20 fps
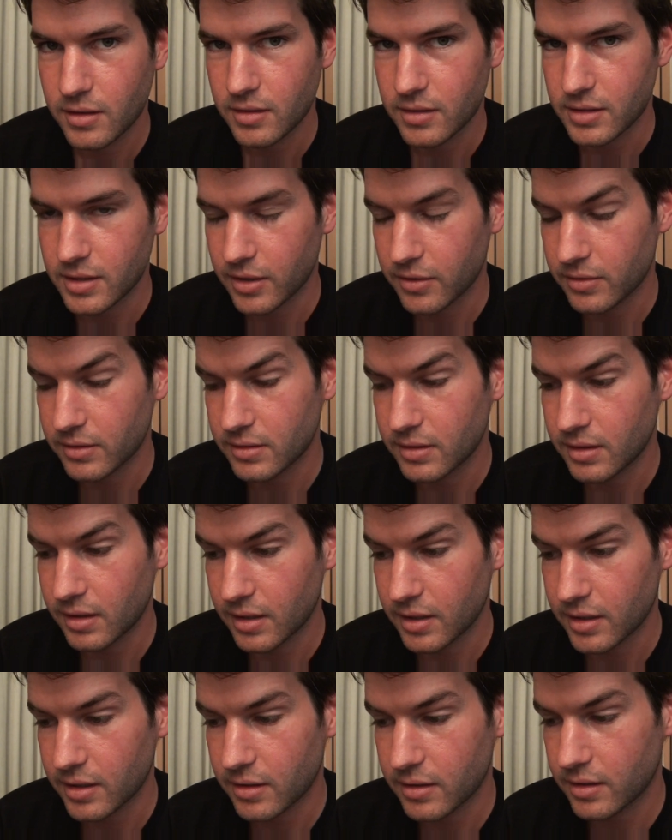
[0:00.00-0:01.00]
Garrett
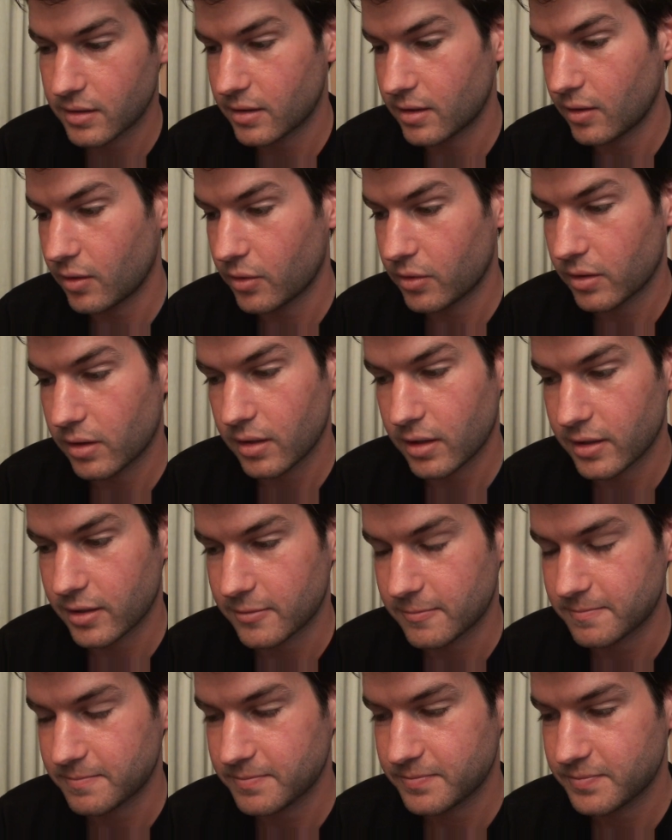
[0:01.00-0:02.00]
glared at the
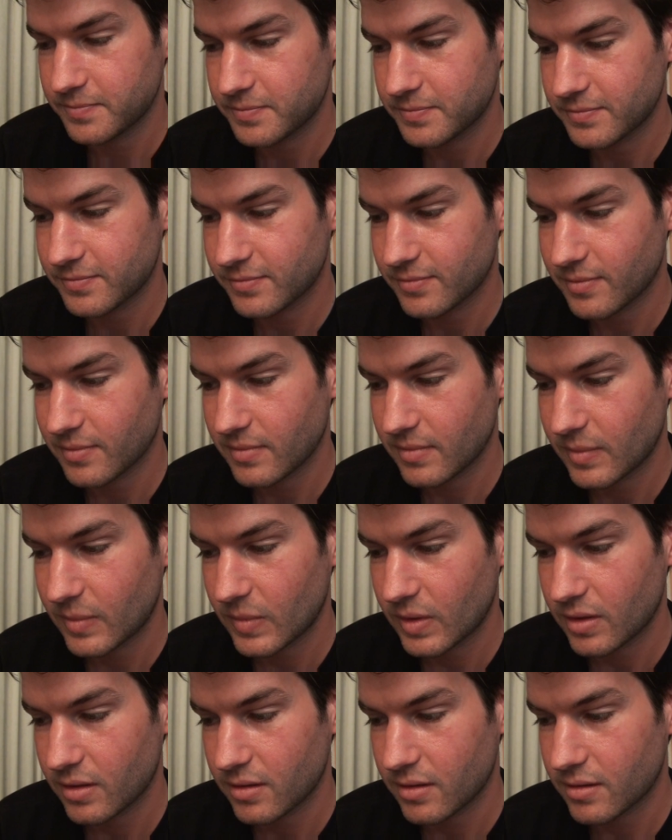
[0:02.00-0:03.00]
lordling.
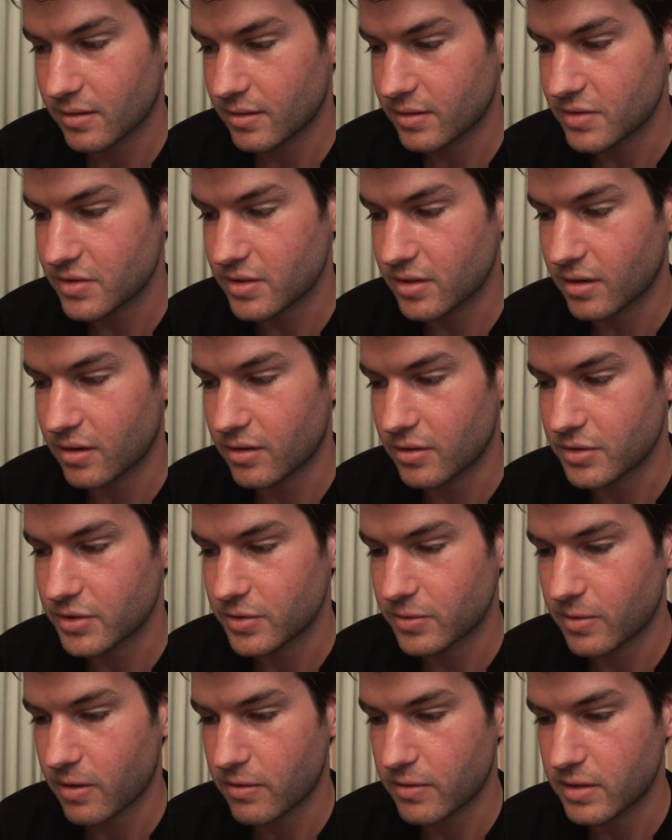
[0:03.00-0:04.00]
The scars
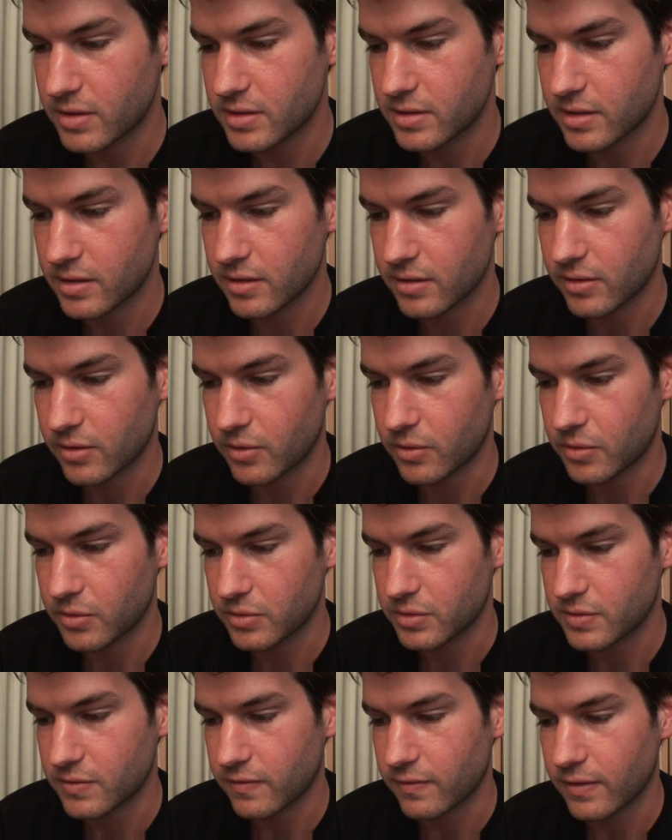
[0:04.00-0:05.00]
around his ear
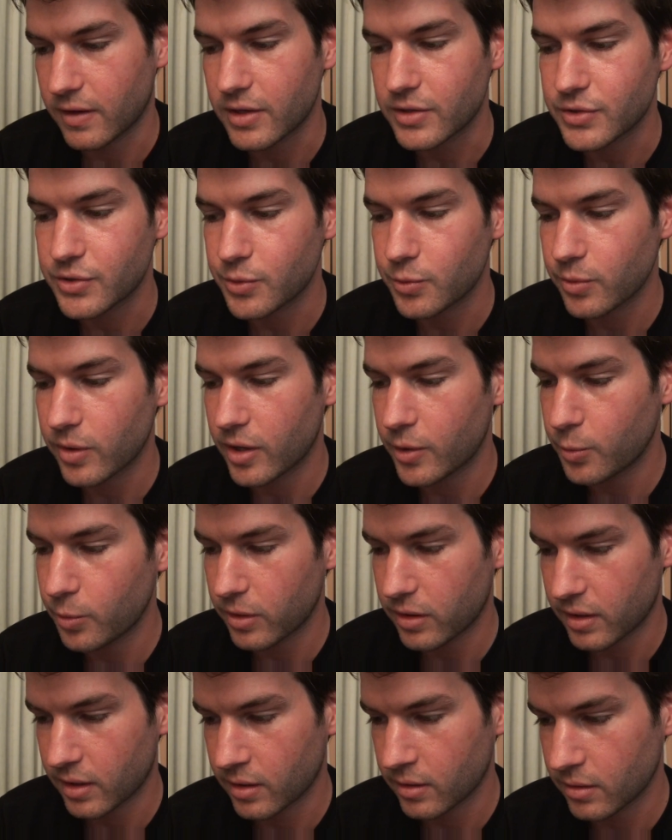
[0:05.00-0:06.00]
holes flushed red
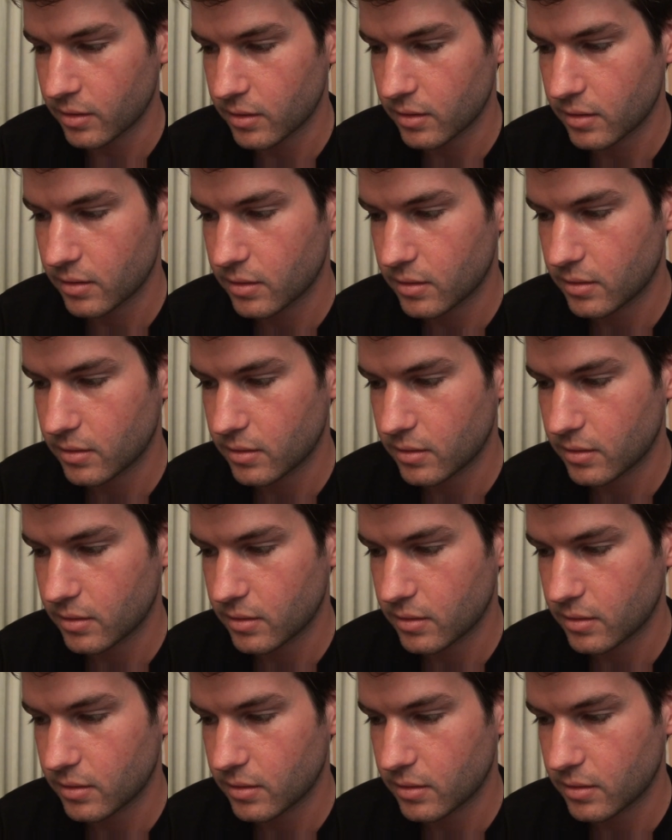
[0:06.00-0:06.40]
with anger,